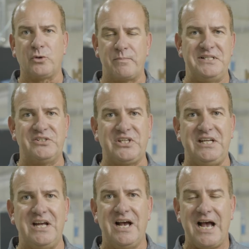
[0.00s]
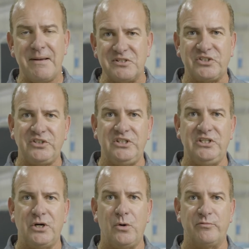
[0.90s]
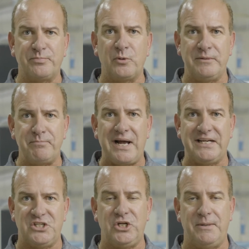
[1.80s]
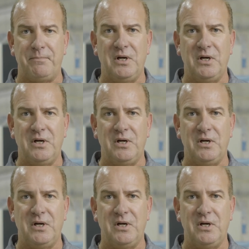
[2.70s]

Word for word: Grabinski. I'm the CEO of Print Bind Ship.